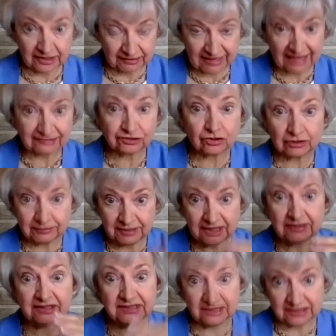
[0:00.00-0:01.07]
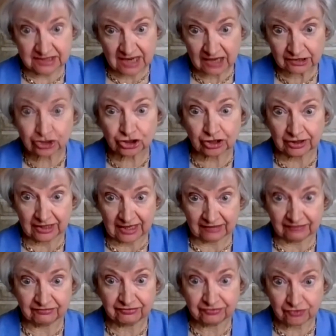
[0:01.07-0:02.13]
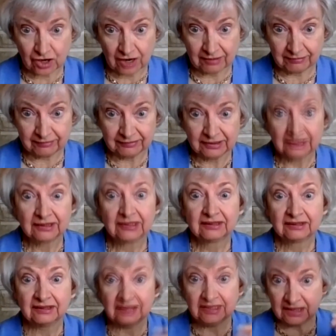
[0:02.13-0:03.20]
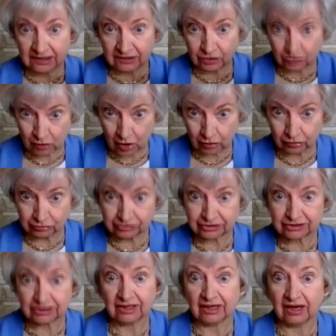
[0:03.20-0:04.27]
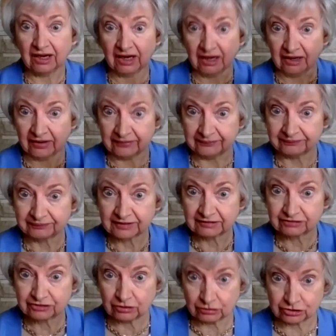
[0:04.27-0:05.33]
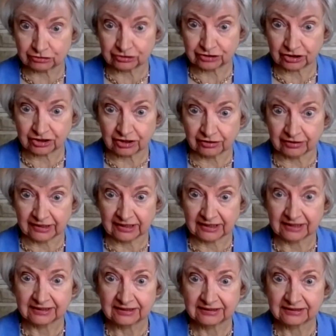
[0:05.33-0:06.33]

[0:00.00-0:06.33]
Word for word: And that's going to be the deduction then from the gross um, Social Security.